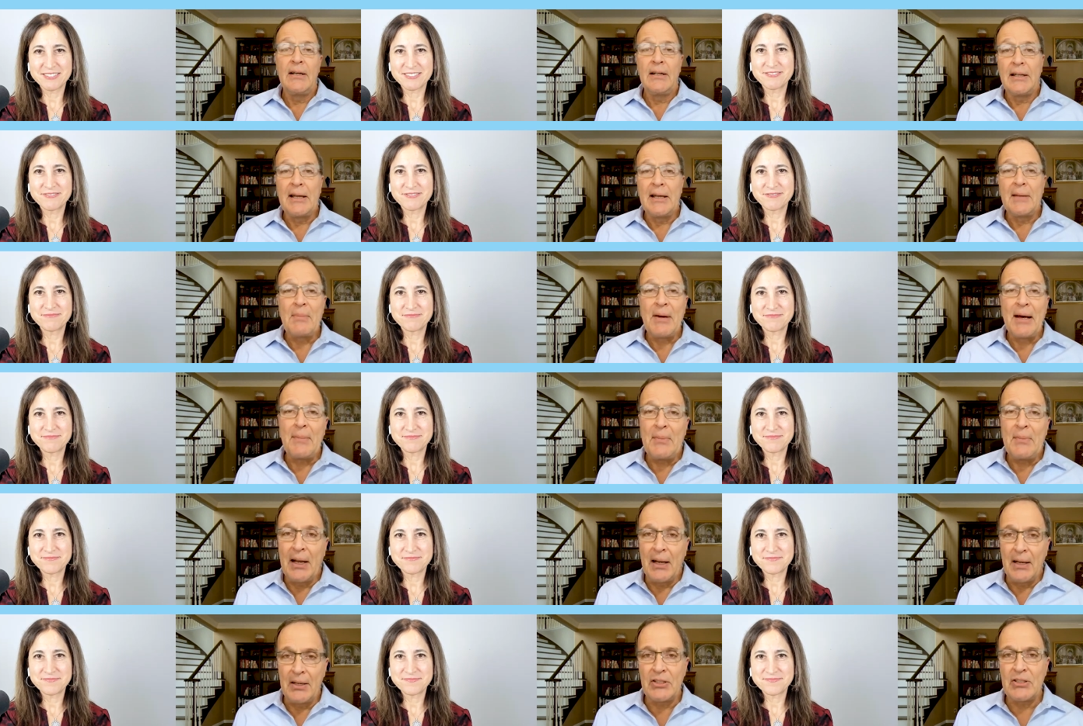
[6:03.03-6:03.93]
Speaker 1: like Bob
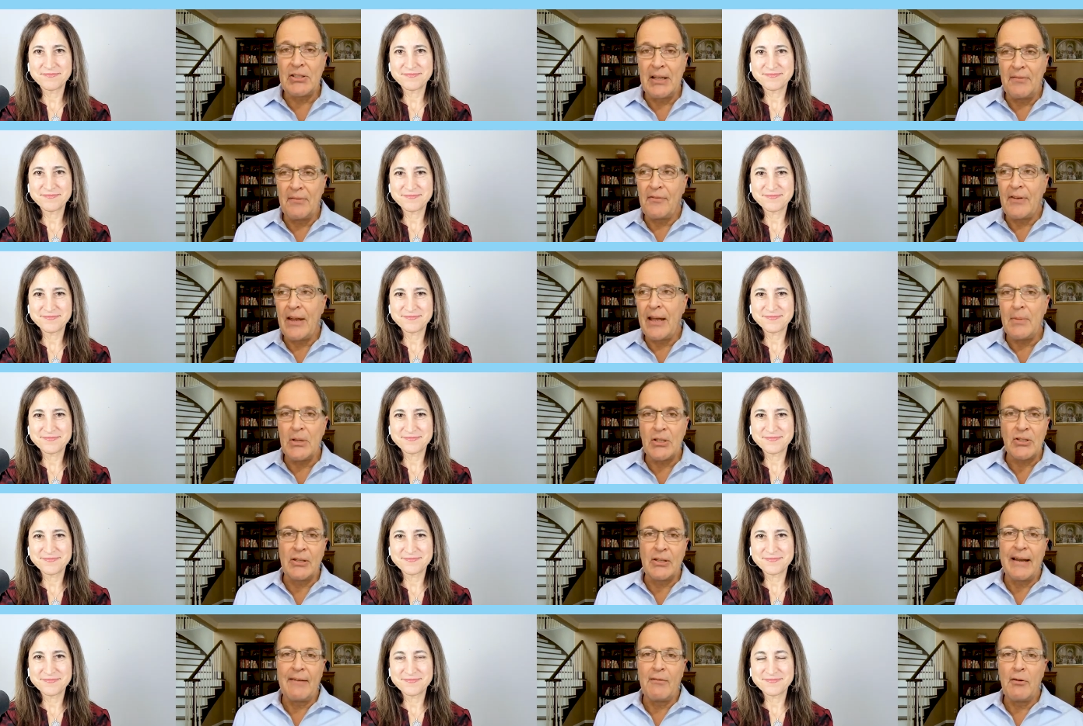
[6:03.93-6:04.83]
Dylan said
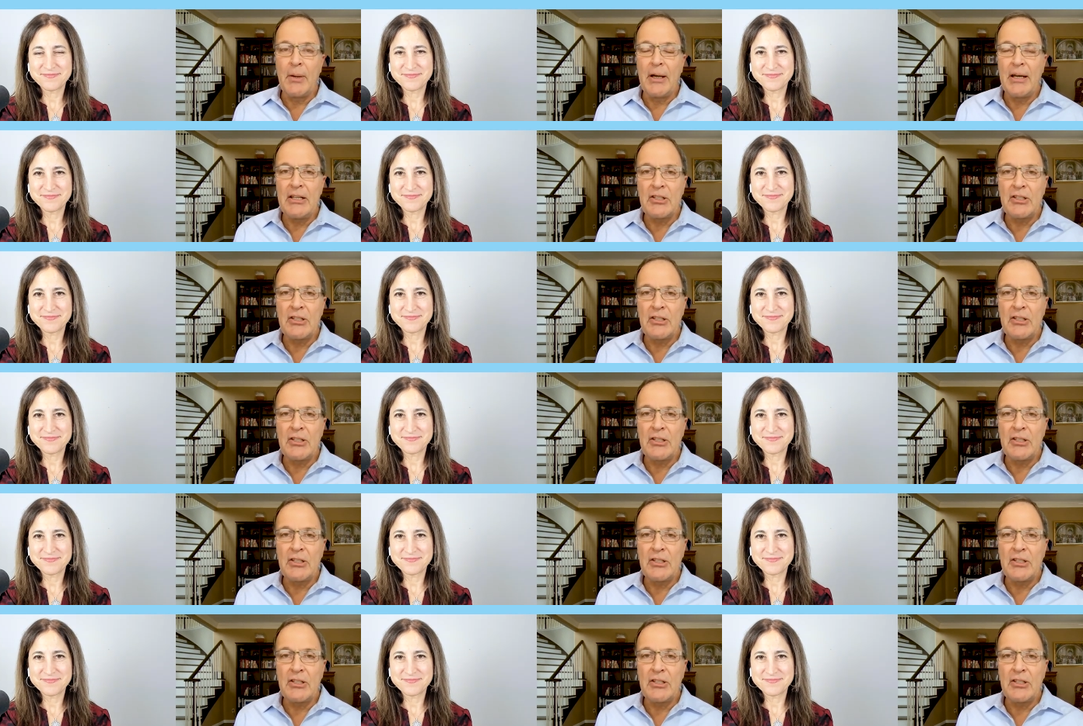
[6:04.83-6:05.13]
famously, everybody's